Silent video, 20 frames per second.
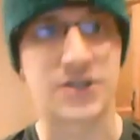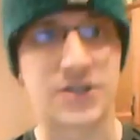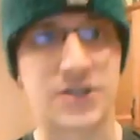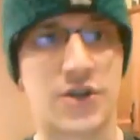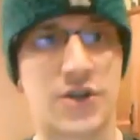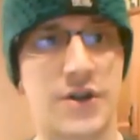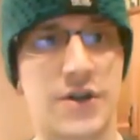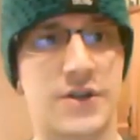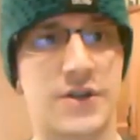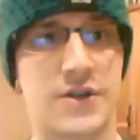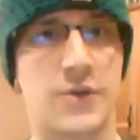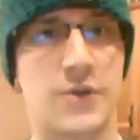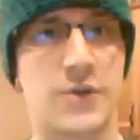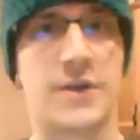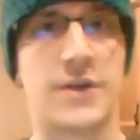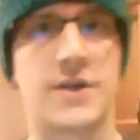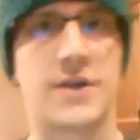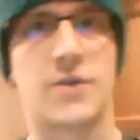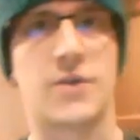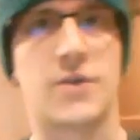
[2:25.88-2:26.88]
32,
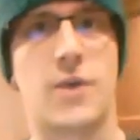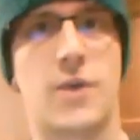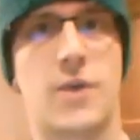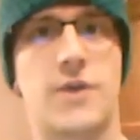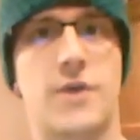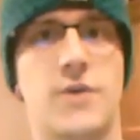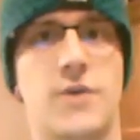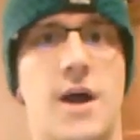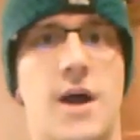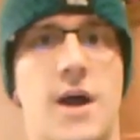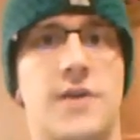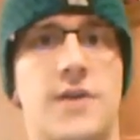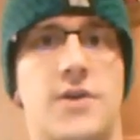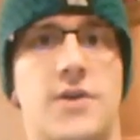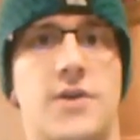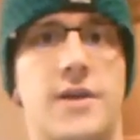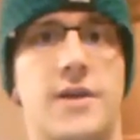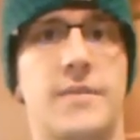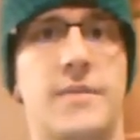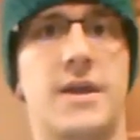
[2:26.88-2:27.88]
this is where you guys are
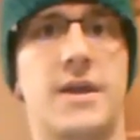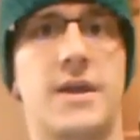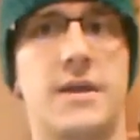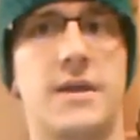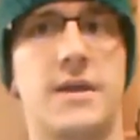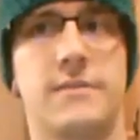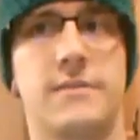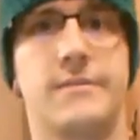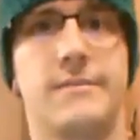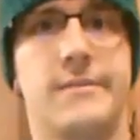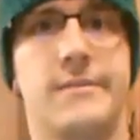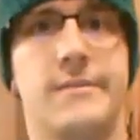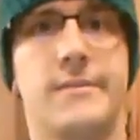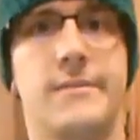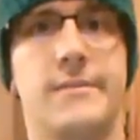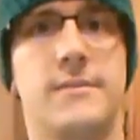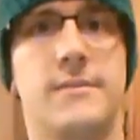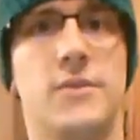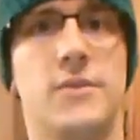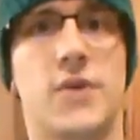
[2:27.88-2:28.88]
going to be
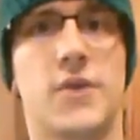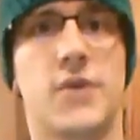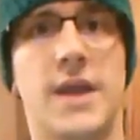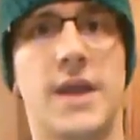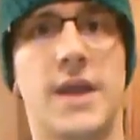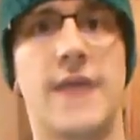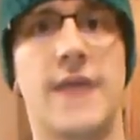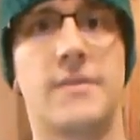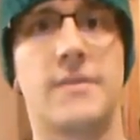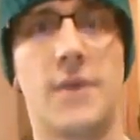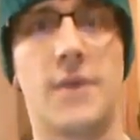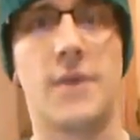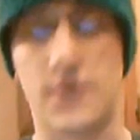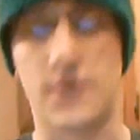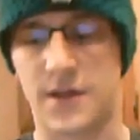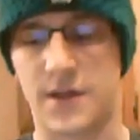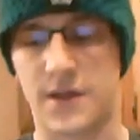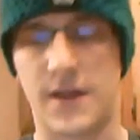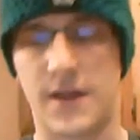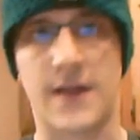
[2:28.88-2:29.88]
looking at the
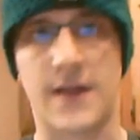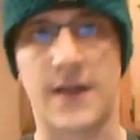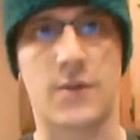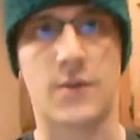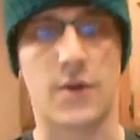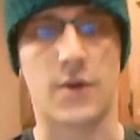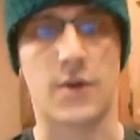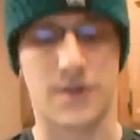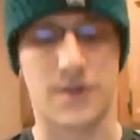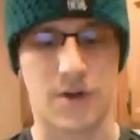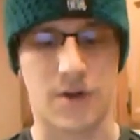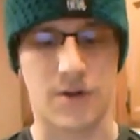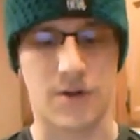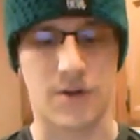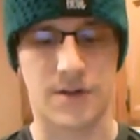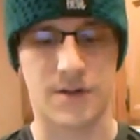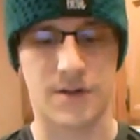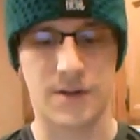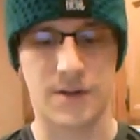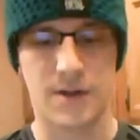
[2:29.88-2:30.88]
most, and that's where it starts.